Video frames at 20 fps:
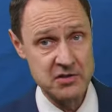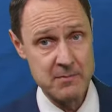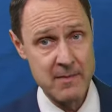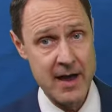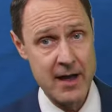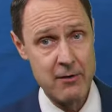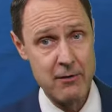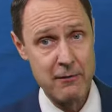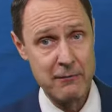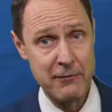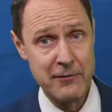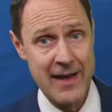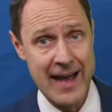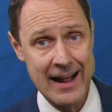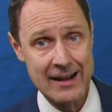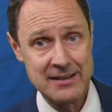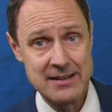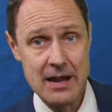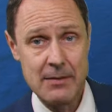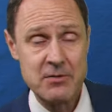as a matter of
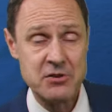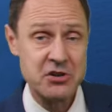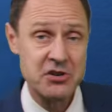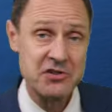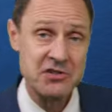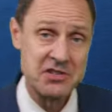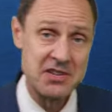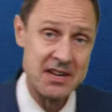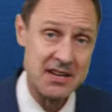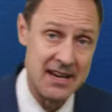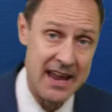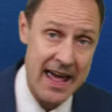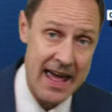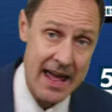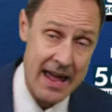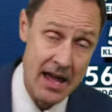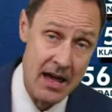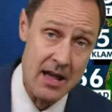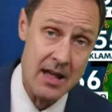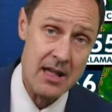fact. Temperatures
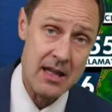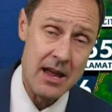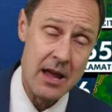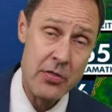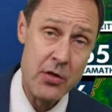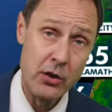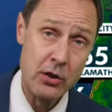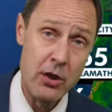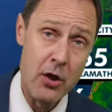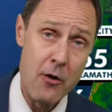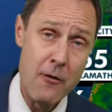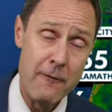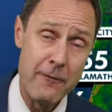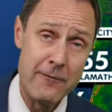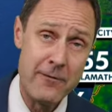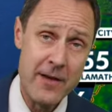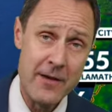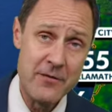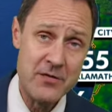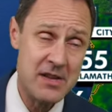today in the low
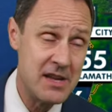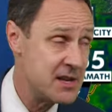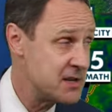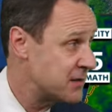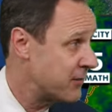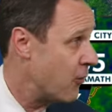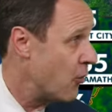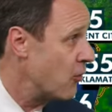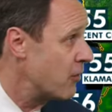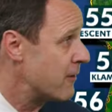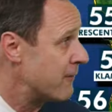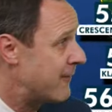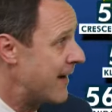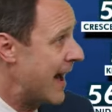50s for the